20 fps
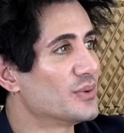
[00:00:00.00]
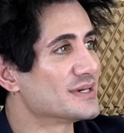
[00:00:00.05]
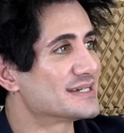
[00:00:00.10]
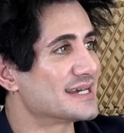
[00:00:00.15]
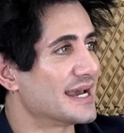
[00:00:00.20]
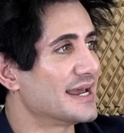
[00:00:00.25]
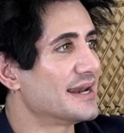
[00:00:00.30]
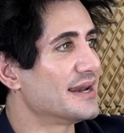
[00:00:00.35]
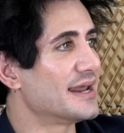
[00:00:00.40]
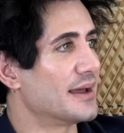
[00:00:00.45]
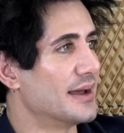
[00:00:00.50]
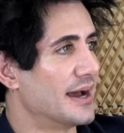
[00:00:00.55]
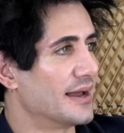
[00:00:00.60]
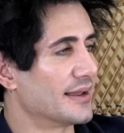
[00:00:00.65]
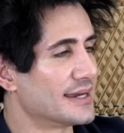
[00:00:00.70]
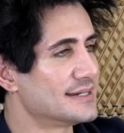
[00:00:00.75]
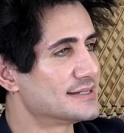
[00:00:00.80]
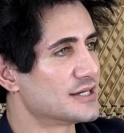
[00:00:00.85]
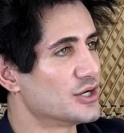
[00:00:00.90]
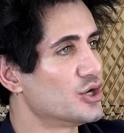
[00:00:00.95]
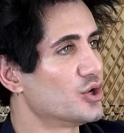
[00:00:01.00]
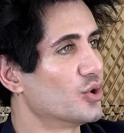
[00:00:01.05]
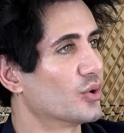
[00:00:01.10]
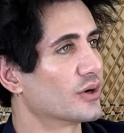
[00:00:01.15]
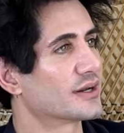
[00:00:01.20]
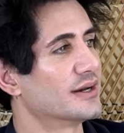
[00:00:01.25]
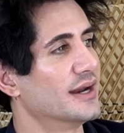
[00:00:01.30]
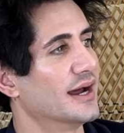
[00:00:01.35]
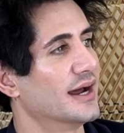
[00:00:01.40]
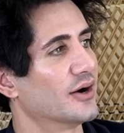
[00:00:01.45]
was he's in New
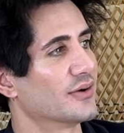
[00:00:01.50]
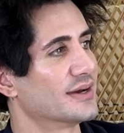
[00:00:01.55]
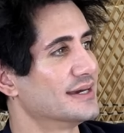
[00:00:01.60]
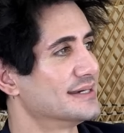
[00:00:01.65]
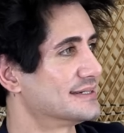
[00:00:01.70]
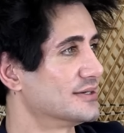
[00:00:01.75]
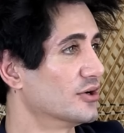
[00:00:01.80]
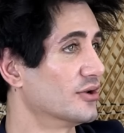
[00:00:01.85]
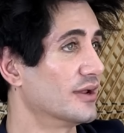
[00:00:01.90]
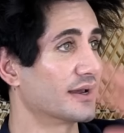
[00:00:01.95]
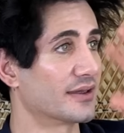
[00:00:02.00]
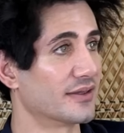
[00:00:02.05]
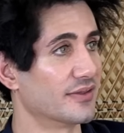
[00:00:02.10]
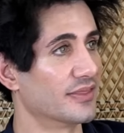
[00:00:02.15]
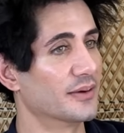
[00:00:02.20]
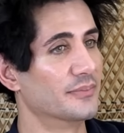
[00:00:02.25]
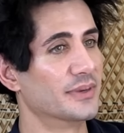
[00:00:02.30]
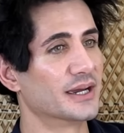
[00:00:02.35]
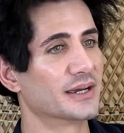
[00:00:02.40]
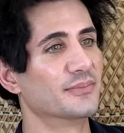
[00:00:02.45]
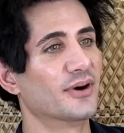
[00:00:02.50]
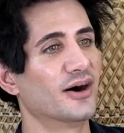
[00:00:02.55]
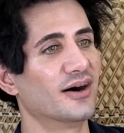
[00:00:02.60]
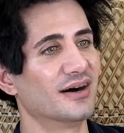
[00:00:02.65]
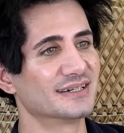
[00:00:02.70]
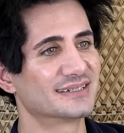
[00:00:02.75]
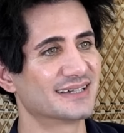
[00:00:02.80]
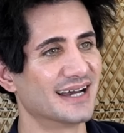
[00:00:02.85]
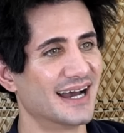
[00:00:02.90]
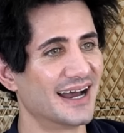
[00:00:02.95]
York now. He's still like the big
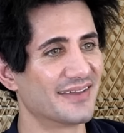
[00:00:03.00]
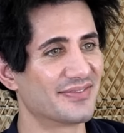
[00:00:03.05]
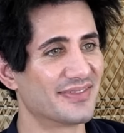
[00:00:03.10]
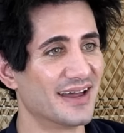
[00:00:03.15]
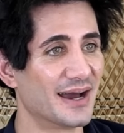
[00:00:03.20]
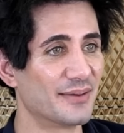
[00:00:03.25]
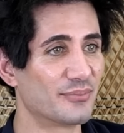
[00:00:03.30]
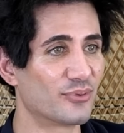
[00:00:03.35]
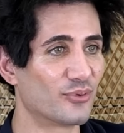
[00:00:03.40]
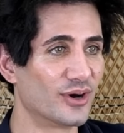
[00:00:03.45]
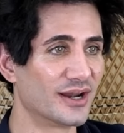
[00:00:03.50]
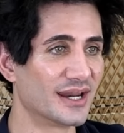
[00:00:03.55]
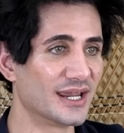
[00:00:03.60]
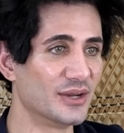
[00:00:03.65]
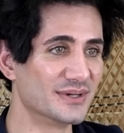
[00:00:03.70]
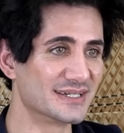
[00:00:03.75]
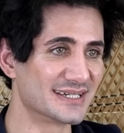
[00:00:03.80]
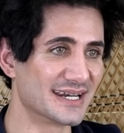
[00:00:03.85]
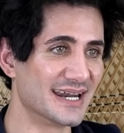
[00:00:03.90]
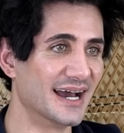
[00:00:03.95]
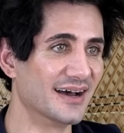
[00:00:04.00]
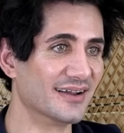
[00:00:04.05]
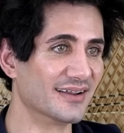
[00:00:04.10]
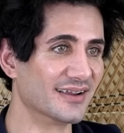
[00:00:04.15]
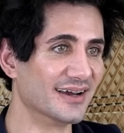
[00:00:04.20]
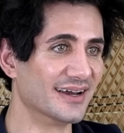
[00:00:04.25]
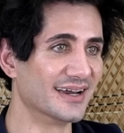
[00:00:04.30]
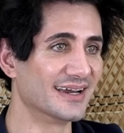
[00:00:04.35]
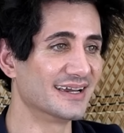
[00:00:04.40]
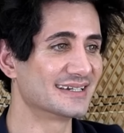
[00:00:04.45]
boss. At that point, he was in
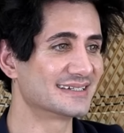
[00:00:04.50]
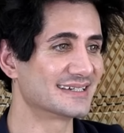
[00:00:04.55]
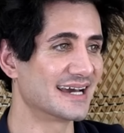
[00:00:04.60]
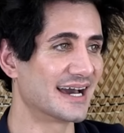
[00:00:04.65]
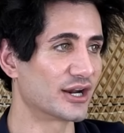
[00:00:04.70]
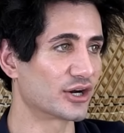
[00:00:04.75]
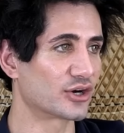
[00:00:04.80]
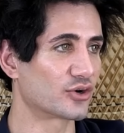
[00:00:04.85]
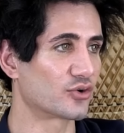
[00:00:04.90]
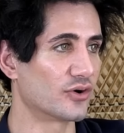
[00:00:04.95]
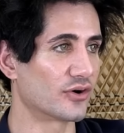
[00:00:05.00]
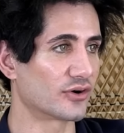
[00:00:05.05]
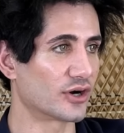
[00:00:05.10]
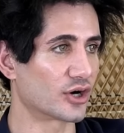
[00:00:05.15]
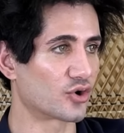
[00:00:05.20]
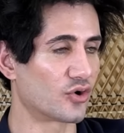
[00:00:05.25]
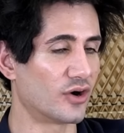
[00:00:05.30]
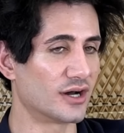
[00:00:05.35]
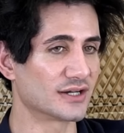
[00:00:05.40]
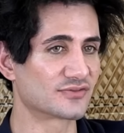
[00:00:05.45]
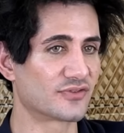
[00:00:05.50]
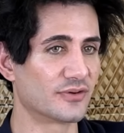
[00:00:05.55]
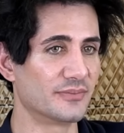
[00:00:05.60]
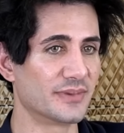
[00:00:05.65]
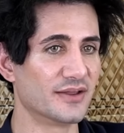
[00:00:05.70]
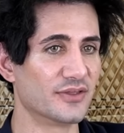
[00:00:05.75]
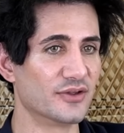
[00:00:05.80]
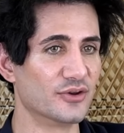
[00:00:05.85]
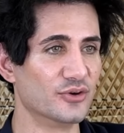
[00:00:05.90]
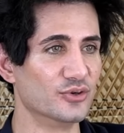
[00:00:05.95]
LA, sat across from me
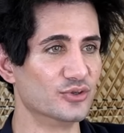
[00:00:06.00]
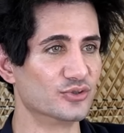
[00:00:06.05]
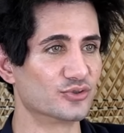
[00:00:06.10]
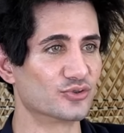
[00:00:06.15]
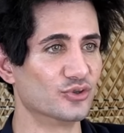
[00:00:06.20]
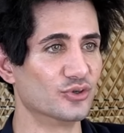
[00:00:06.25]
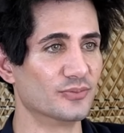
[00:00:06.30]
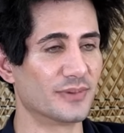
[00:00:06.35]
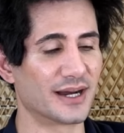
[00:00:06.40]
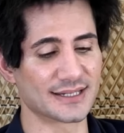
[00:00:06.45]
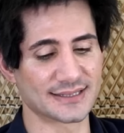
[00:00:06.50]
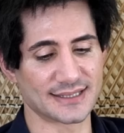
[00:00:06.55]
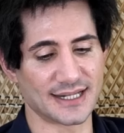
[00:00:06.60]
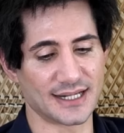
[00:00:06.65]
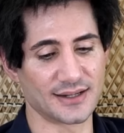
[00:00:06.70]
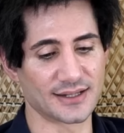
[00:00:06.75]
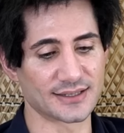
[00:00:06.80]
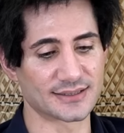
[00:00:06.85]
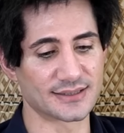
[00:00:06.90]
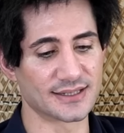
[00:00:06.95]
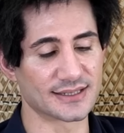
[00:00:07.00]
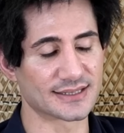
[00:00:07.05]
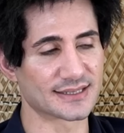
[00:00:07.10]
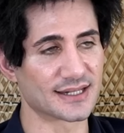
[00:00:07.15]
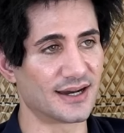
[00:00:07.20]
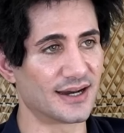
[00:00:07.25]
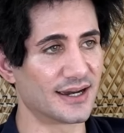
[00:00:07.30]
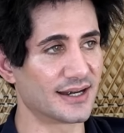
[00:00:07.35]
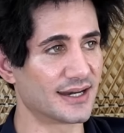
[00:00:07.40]
in the newsroom. I sat like to the side.